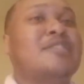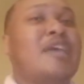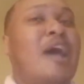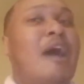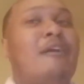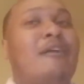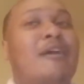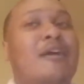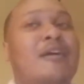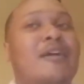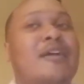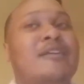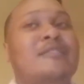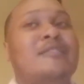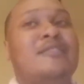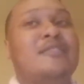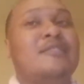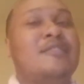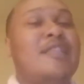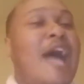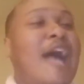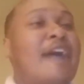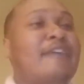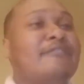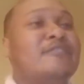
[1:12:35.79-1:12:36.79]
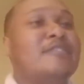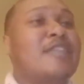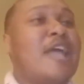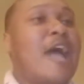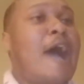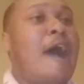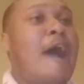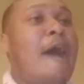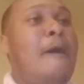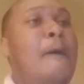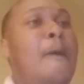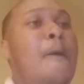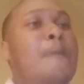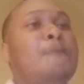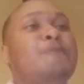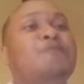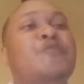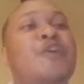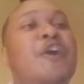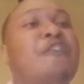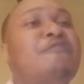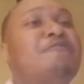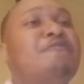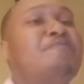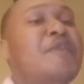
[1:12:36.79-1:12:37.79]
talk against the lifestyle
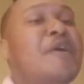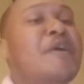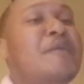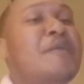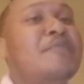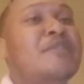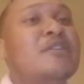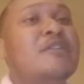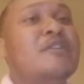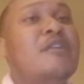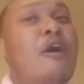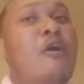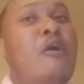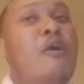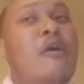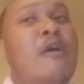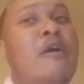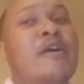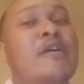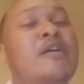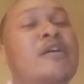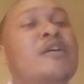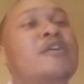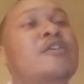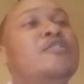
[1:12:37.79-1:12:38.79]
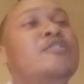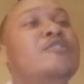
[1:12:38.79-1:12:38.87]
of pimping and whoring,